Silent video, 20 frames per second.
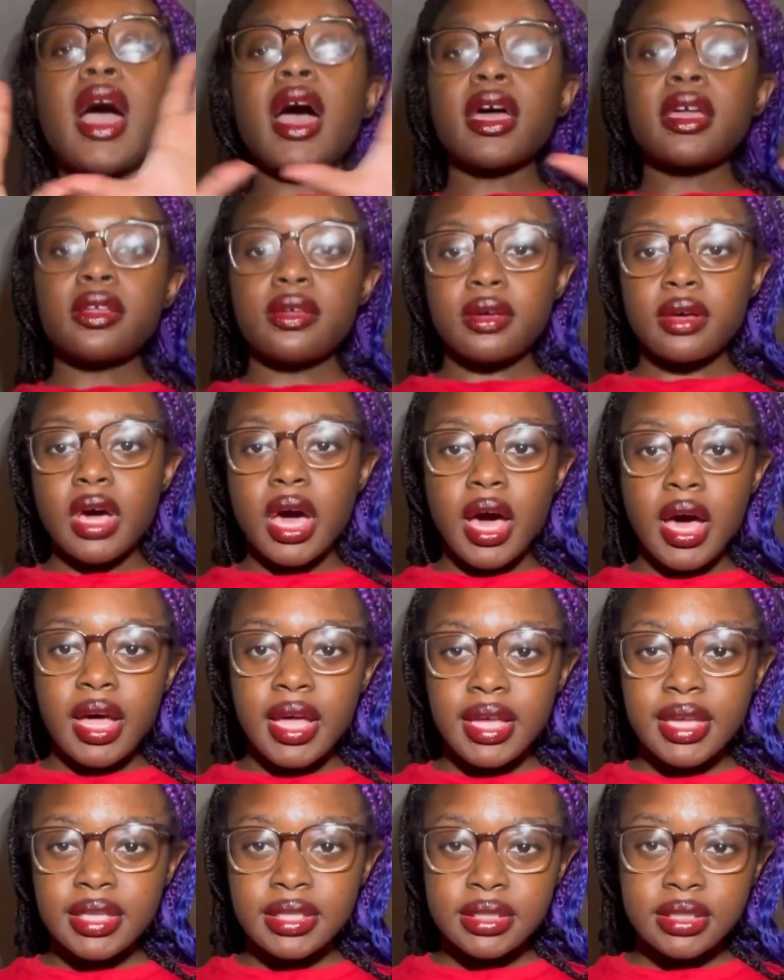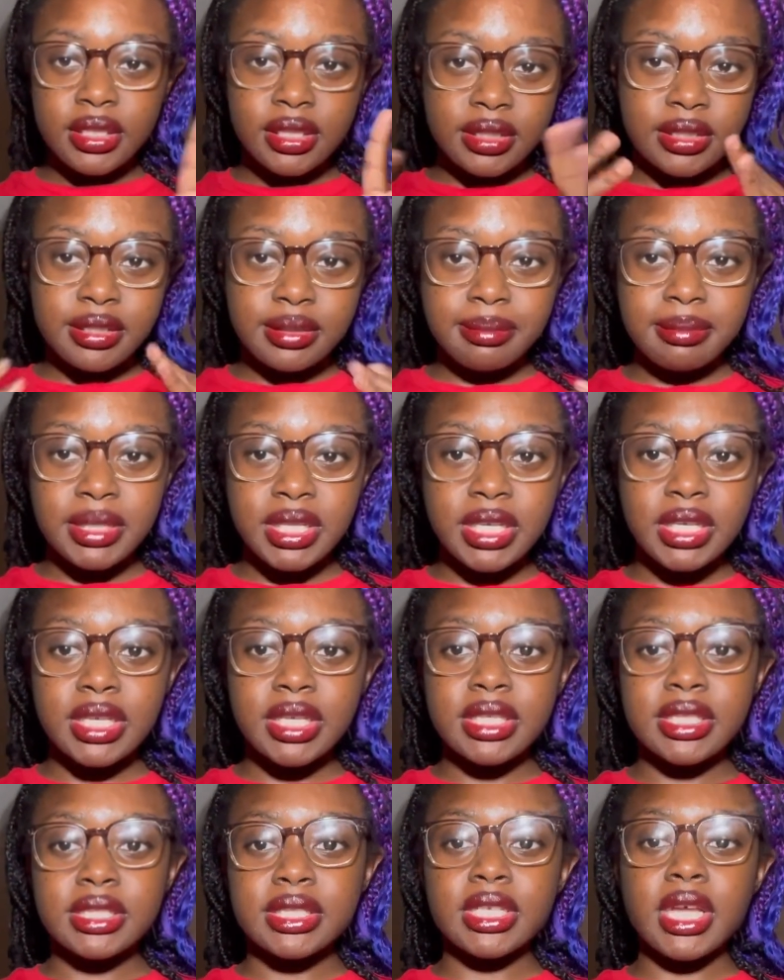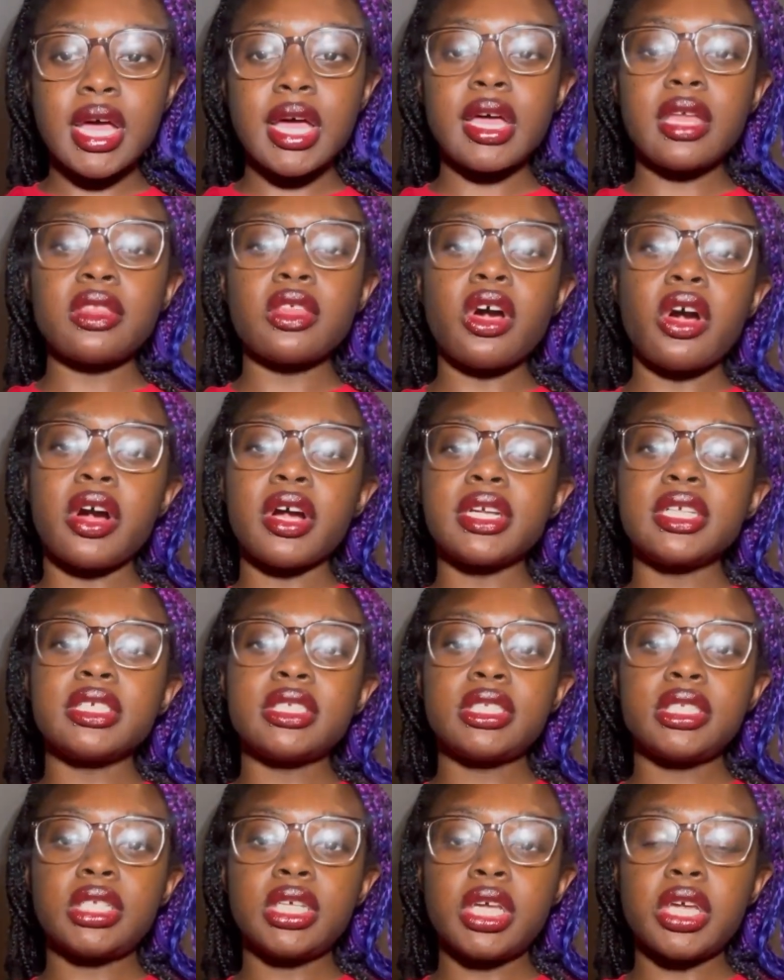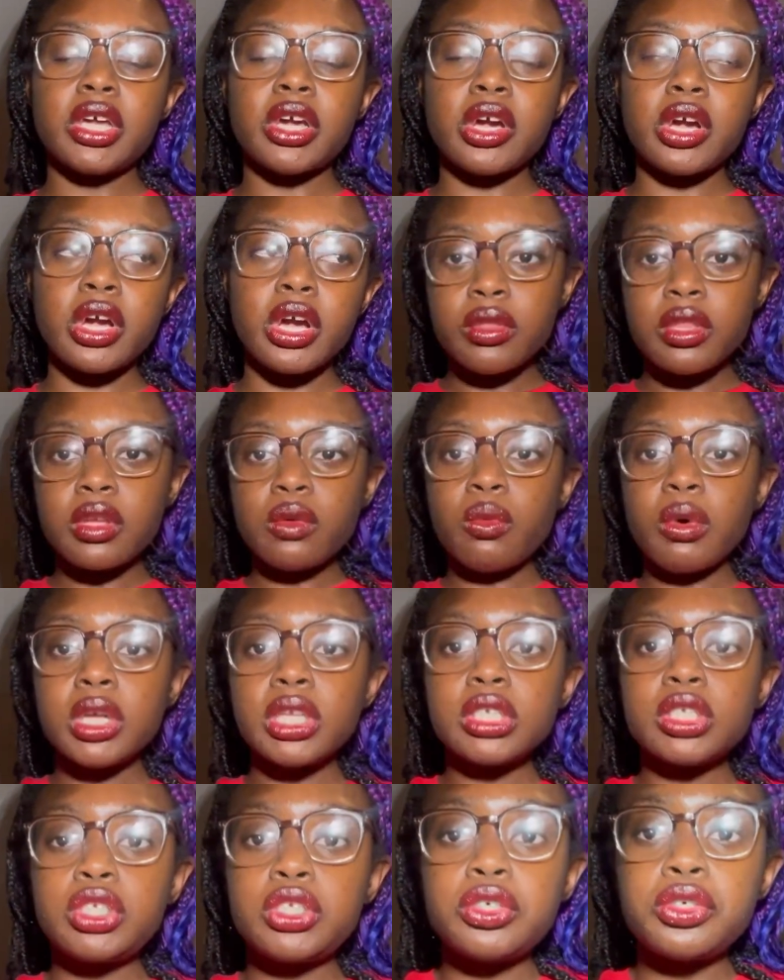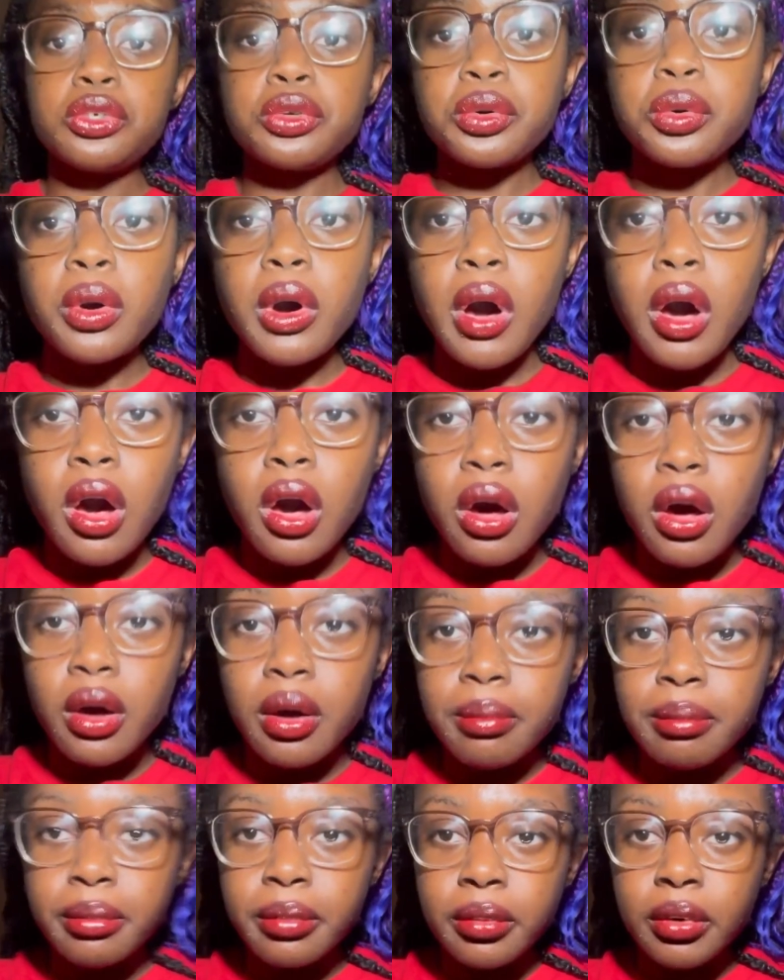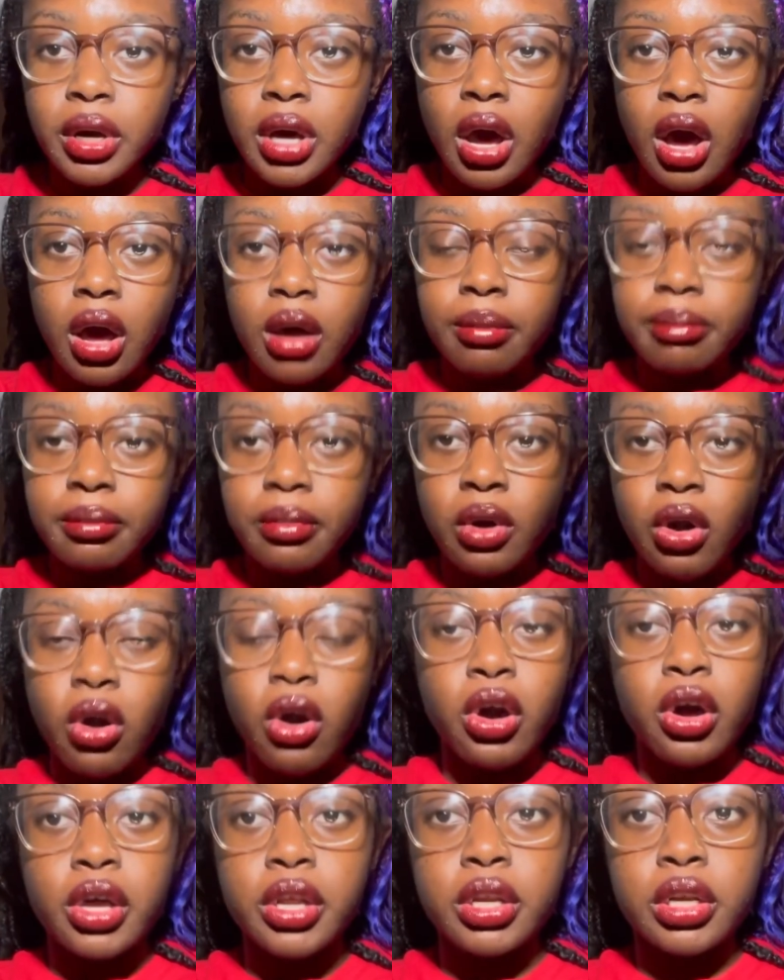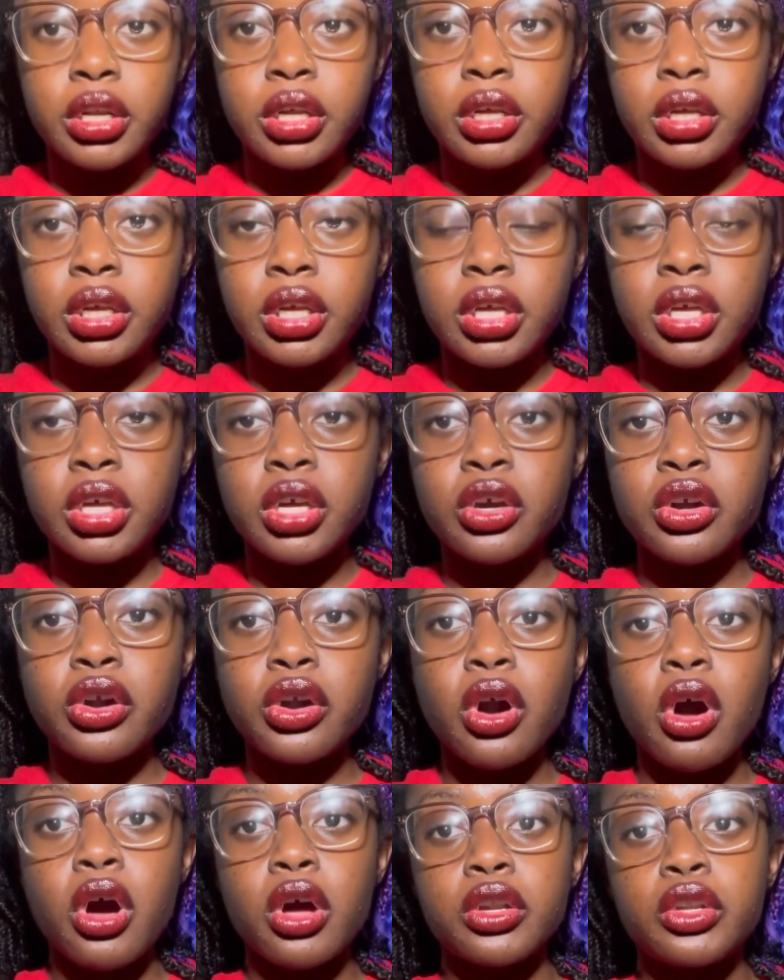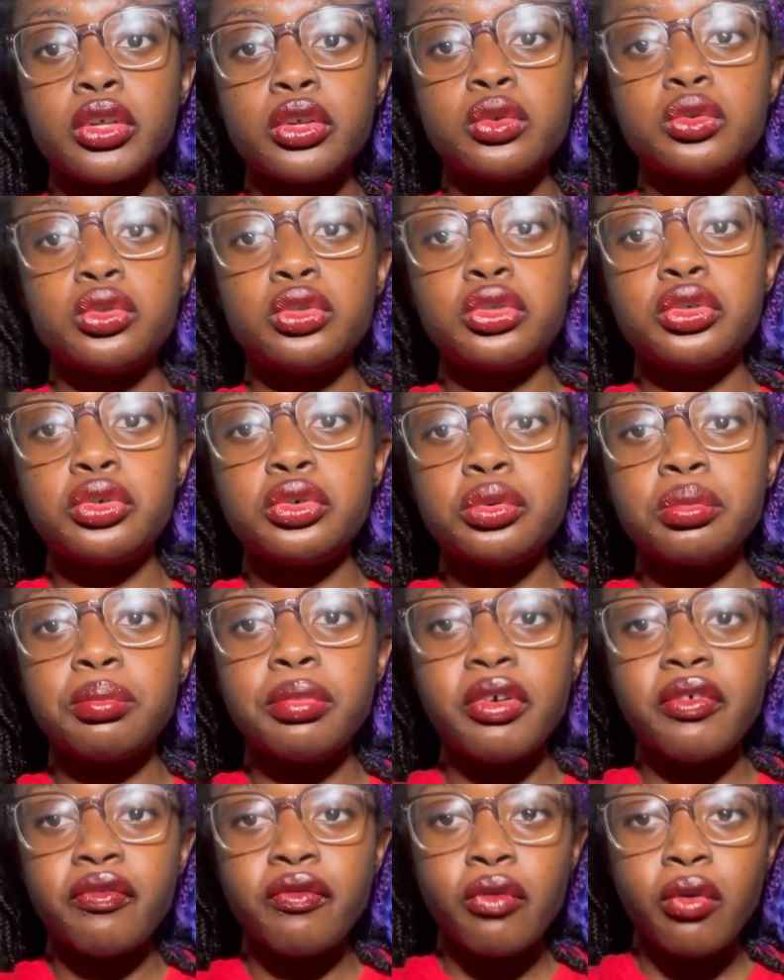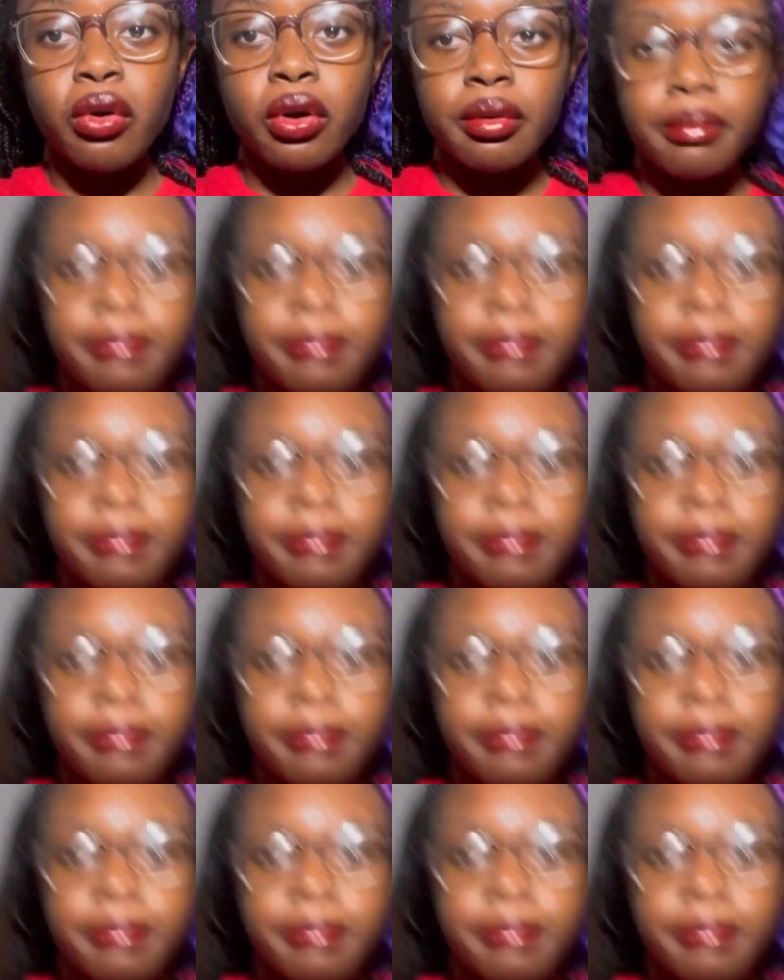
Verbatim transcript: you guys it's me Sion the artist here really wanted to um come on here on youtube before